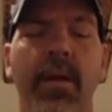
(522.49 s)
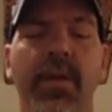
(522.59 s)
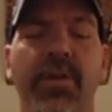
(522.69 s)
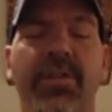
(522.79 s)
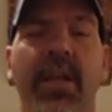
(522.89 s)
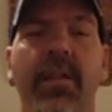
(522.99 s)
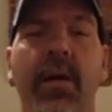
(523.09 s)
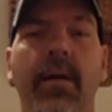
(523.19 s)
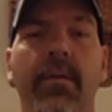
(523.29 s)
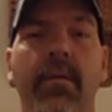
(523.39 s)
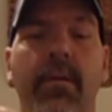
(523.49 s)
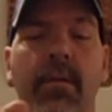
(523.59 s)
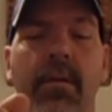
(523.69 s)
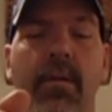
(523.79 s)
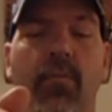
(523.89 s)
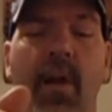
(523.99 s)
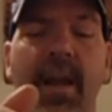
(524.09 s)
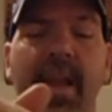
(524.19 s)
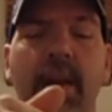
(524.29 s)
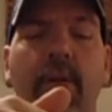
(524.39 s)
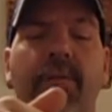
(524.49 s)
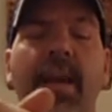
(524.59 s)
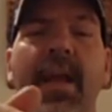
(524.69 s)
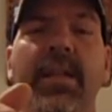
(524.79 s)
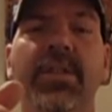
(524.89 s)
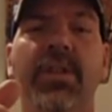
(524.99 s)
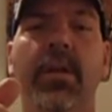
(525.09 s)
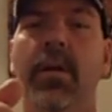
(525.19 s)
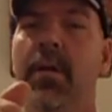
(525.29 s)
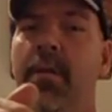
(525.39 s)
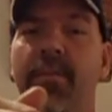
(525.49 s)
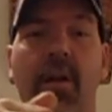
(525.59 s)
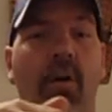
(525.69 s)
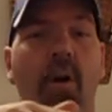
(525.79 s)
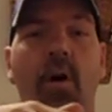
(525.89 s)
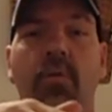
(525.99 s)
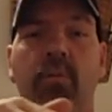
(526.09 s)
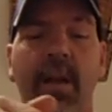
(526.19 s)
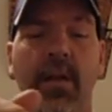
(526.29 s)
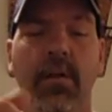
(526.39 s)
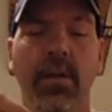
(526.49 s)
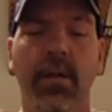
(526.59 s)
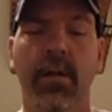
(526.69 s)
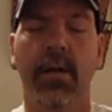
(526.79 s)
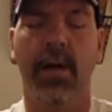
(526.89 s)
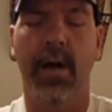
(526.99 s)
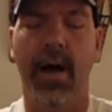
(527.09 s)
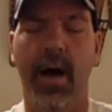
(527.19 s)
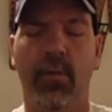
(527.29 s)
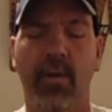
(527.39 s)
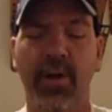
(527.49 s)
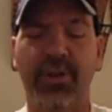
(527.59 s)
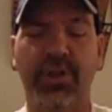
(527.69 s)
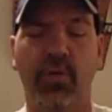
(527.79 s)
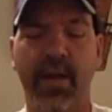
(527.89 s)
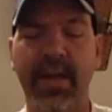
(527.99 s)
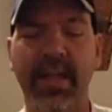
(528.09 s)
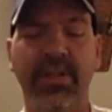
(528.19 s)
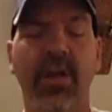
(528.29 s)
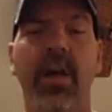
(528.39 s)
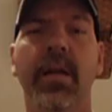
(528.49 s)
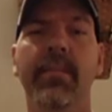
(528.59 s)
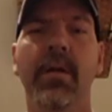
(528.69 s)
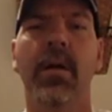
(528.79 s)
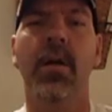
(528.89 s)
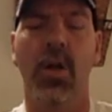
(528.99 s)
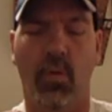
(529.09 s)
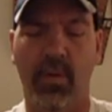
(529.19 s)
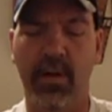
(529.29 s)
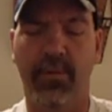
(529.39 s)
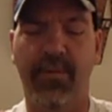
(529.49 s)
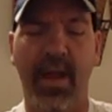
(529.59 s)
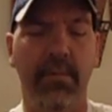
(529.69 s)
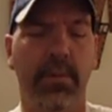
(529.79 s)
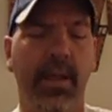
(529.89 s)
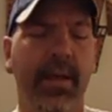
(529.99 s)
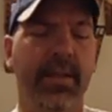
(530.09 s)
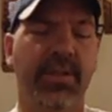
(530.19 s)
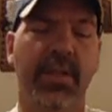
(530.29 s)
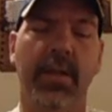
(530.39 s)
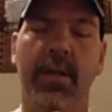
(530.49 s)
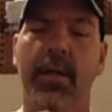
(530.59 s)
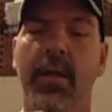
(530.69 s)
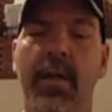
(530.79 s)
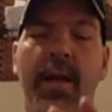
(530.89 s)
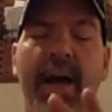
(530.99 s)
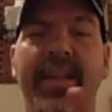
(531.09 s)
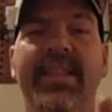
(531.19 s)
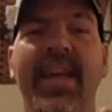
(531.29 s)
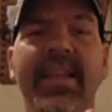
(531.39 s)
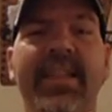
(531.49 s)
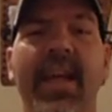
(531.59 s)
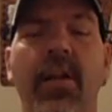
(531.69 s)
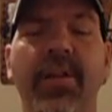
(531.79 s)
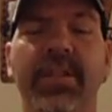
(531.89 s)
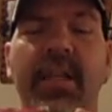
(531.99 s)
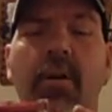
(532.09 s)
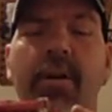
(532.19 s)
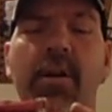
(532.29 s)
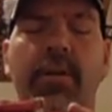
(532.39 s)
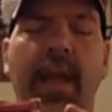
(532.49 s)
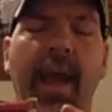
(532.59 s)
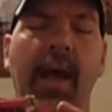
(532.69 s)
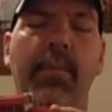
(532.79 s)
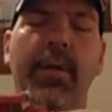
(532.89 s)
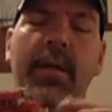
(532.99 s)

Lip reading: You see the radiator fans. They're all real. Real screenings on them. Real fan blades. A detailed interior cab.